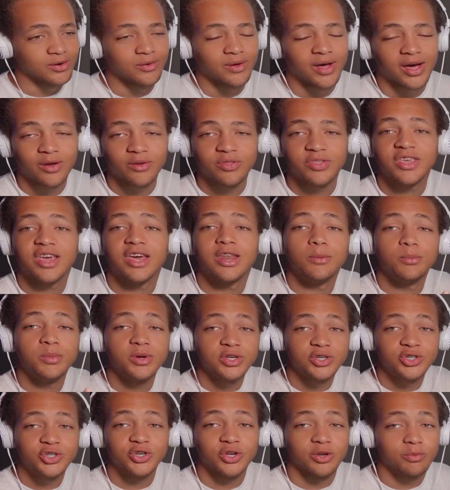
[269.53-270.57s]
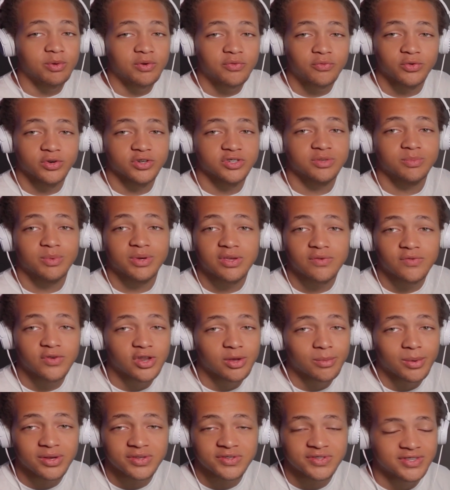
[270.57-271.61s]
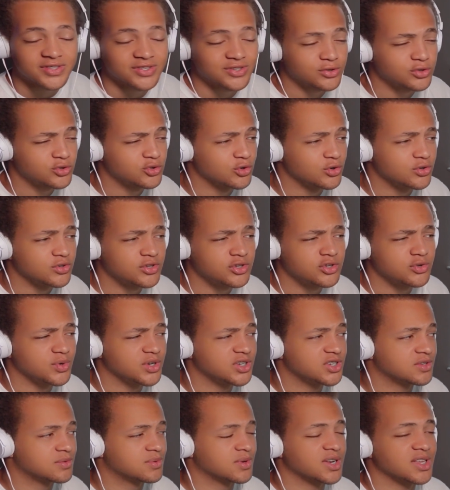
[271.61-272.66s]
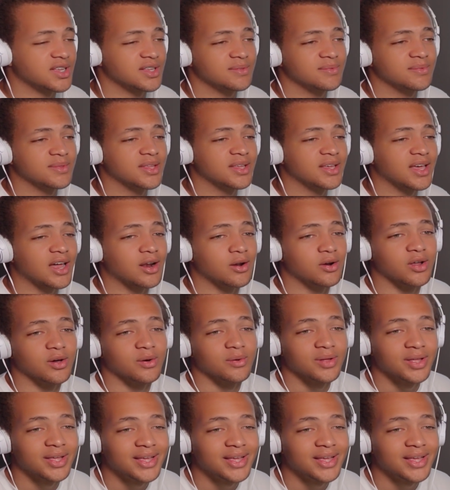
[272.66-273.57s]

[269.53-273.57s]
I don't think anybody should be forced to make a video about certain situations, but I don't know.